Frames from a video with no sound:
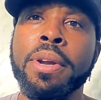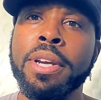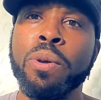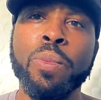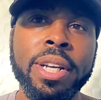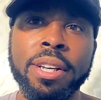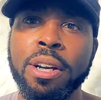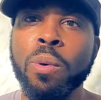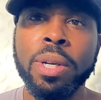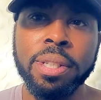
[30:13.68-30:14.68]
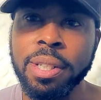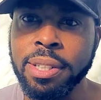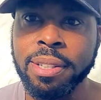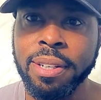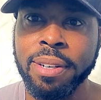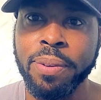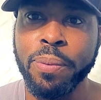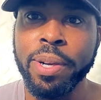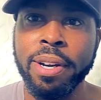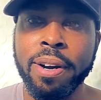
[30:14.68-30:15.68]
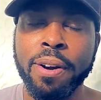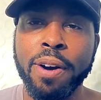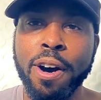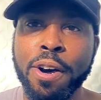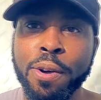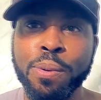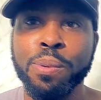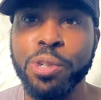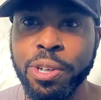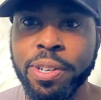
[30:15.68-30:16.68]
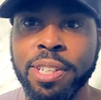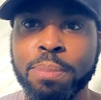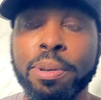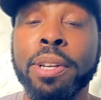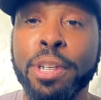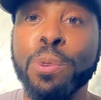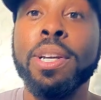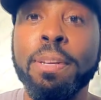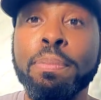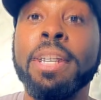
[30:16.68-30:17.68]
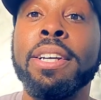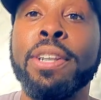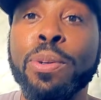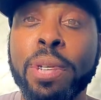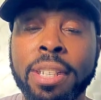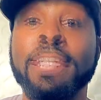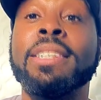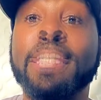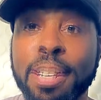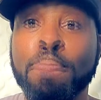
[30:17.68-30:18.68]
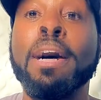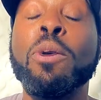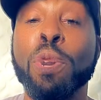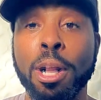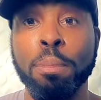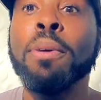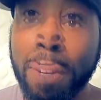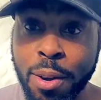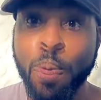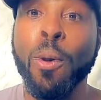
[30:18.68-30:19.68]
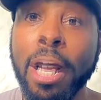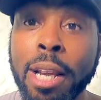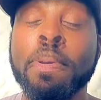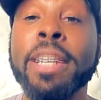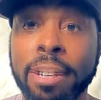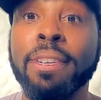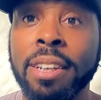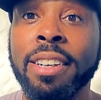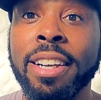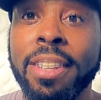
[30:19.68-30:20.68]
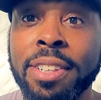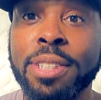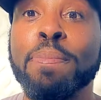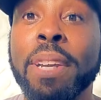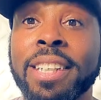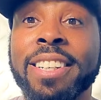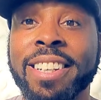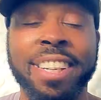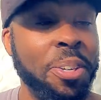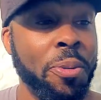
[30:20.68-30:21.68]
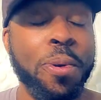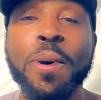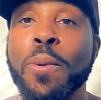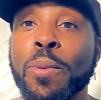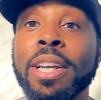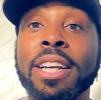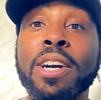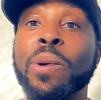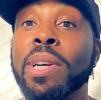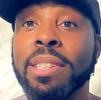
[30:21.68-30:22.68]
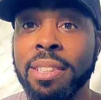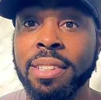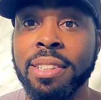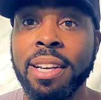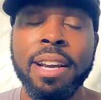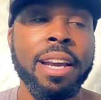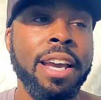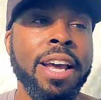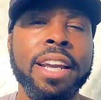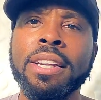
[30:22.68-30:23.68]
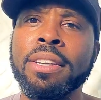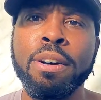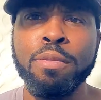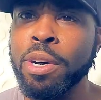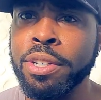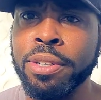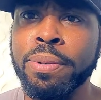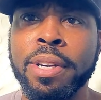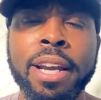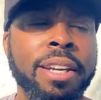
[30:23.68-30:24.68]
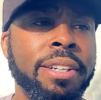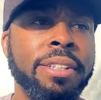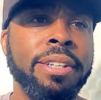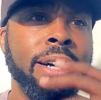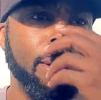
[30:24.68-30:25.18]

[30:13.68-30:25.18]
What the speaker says: we can coexist. We are on our own journeys, but you can exist in my realm while I'm here in this dimension. We can coexist, and I can love on you, and I could